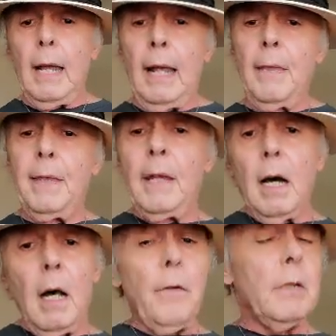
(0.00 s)
And the
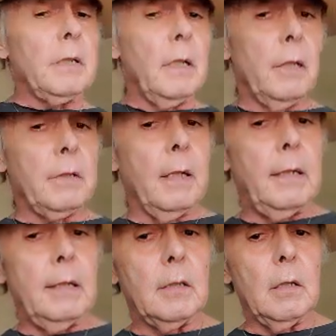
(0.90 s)
other sales
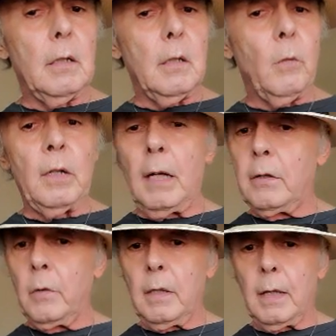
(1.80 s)
ladies were
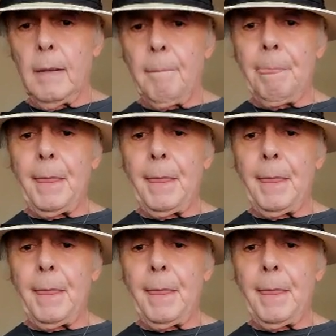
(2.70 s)
not doing that.